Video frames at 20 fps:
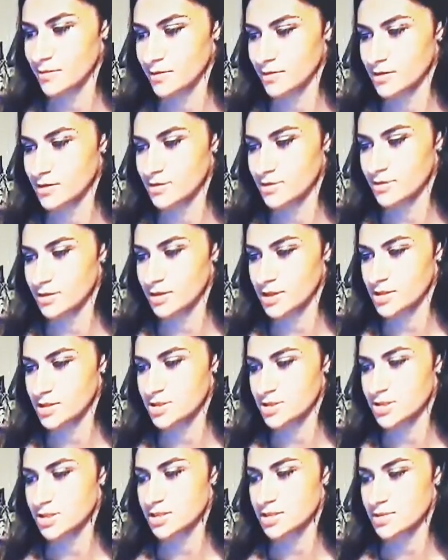we got a
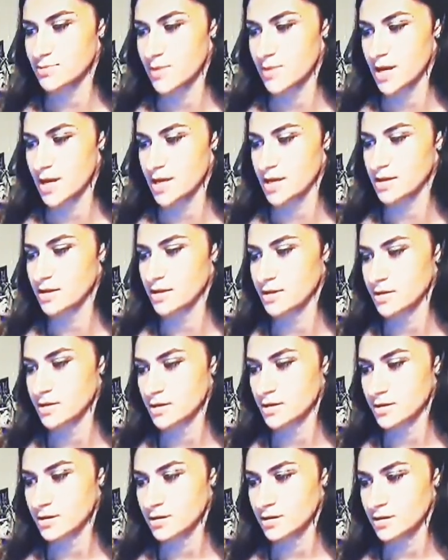ghost snap on
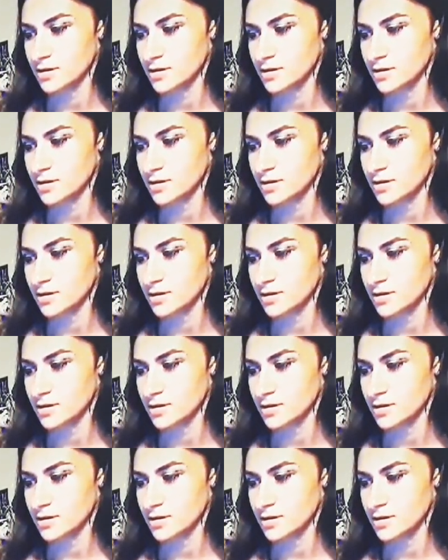Mercury.